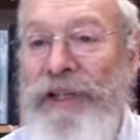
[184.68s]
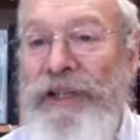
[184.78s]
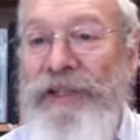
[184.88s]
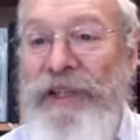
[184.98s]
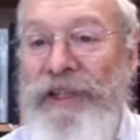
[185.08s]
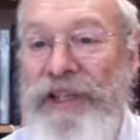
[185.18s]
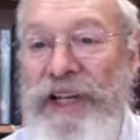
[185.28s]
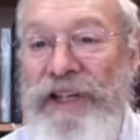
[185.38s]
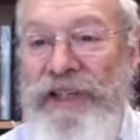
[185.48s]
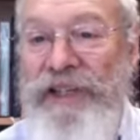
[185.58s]
So the
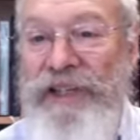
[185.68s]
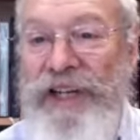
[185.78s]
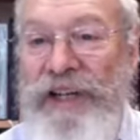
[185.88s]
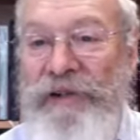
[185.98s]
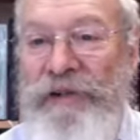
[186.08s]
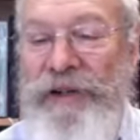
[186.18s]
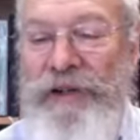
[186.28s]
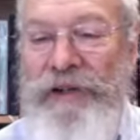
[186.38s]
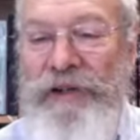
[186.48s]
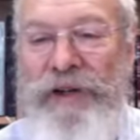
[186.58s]
sages said,
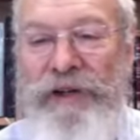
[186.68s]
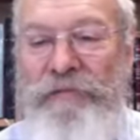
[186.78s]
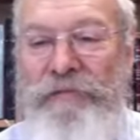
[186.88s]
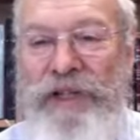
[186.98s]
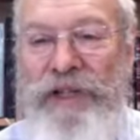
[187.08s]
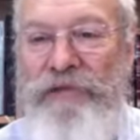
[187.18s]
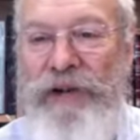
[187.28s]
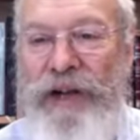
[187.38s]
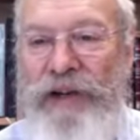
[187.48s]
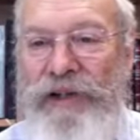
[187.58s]
you don't mess
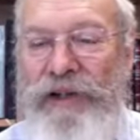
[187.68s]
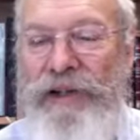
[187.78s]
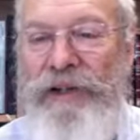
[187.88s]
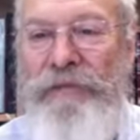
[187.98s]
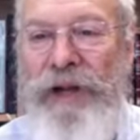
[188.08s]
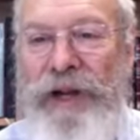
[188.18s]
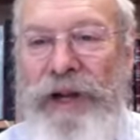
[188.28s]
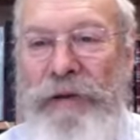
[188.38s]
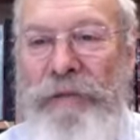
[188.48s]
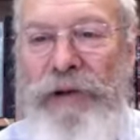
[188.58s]
around
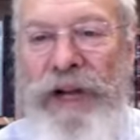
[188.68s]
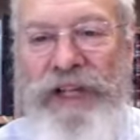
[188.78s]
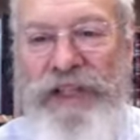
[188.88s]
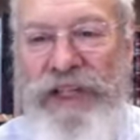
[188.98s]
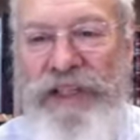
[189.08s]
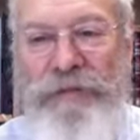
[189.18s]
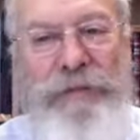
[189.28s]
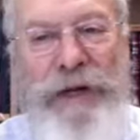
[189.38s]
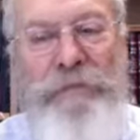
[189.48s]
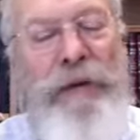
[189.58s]
making blessings and
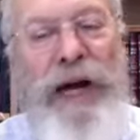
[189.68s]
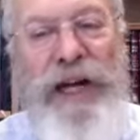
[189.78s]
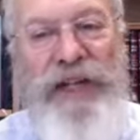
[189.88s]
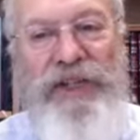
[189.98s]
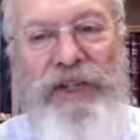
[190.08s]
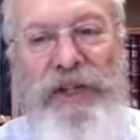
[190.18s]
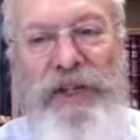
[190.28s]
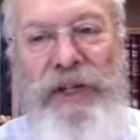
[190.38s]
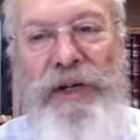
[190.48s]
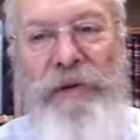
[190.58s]
being pious
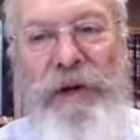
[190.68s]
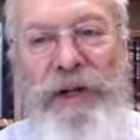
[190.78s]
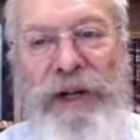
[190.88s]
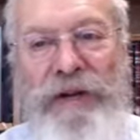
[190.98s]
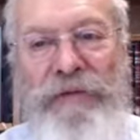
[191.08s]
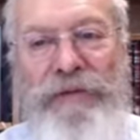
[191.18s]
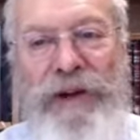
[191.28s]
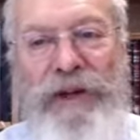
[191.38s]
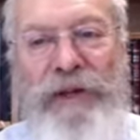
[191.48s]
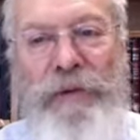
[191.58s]
when a
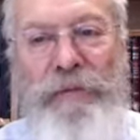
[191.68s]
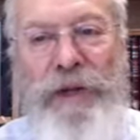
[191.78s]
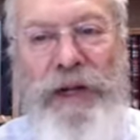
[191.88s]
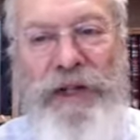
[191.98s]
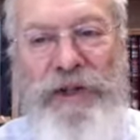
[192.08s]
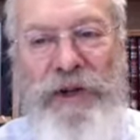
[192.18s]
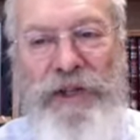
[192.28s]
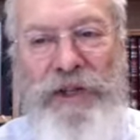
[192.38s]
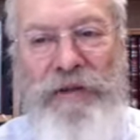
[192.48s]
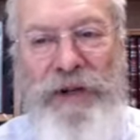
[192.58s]
fellow human being is
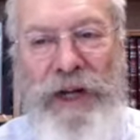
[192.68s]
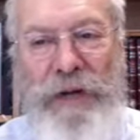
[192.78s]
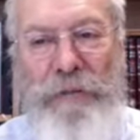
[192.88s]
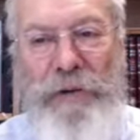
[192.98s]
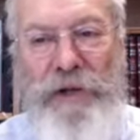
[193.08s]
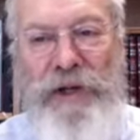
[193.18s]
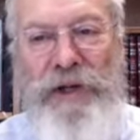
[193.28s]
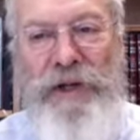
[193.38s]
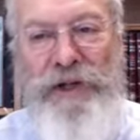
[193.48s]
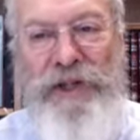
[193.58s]
asking for your help.
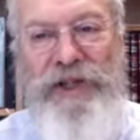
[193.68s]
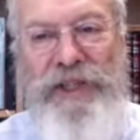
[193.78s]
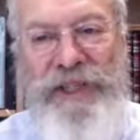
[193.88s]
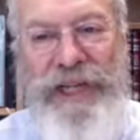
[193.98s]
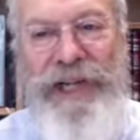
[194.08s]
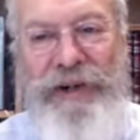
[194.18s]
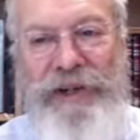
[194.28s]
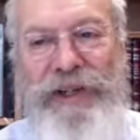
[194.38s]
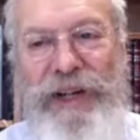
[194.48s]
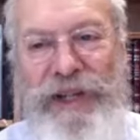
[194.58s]
You just get
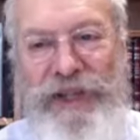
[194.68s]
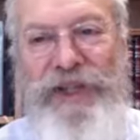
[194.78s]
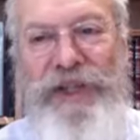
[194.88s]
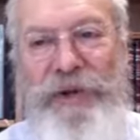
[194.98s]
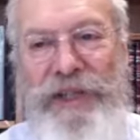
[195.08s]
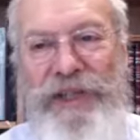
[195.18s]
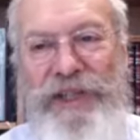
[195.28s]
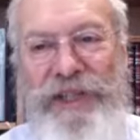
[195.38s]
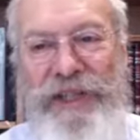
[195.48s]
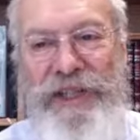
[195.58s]
on and do it.
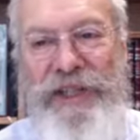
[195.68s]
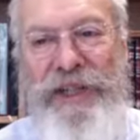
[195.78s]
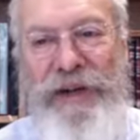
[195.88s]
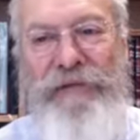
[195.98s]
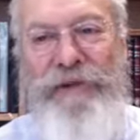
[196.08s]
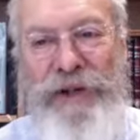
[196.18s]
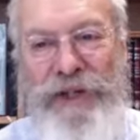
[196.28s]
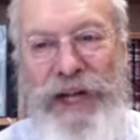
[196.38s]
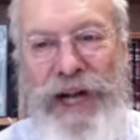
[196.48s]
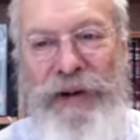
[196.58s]
If not
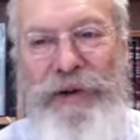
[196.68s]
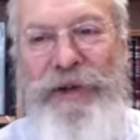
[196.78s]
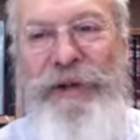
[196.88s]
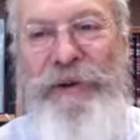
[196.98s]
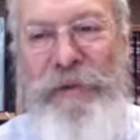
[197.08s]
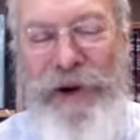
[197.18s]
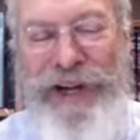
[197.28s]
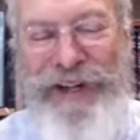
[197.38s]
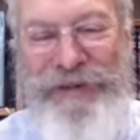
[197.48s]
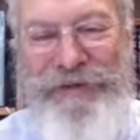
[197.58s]
now, when?